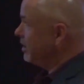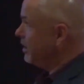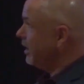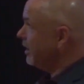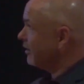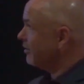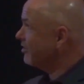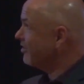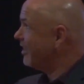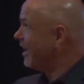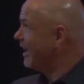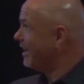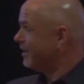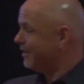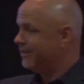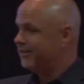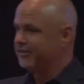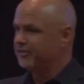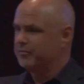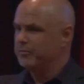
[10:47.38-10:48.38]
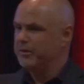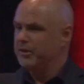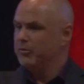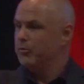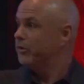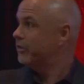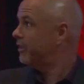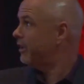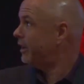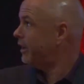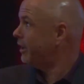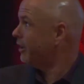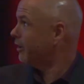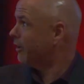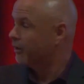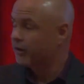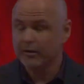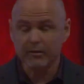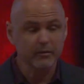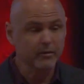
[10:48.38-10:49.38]
yes, that is me with
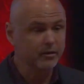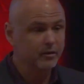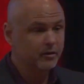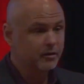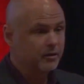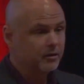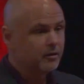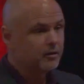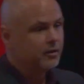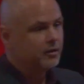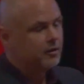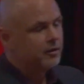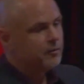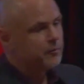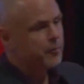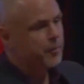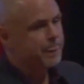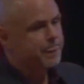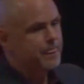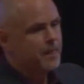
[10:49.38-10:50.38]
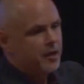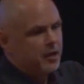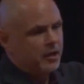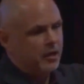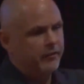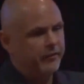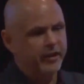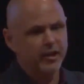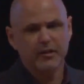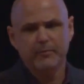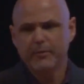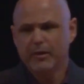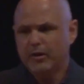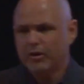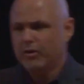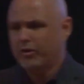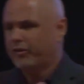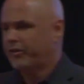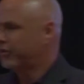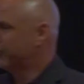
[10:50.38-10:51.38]
hair. And they
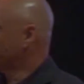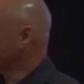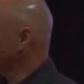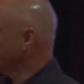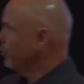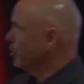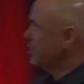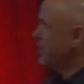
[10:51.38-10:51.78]
admitted her to this room where